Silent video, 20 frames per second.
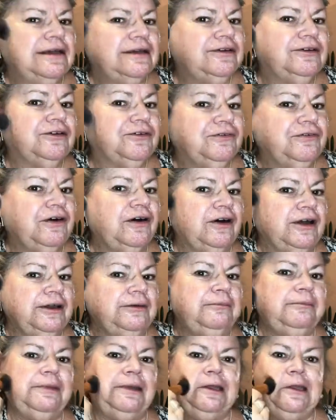to
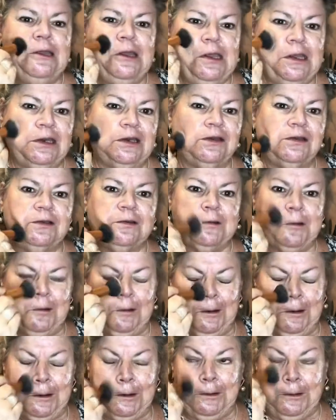find me in a
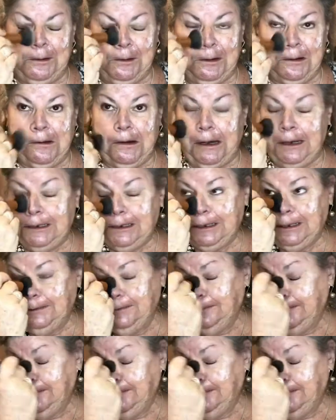skirt or a dress.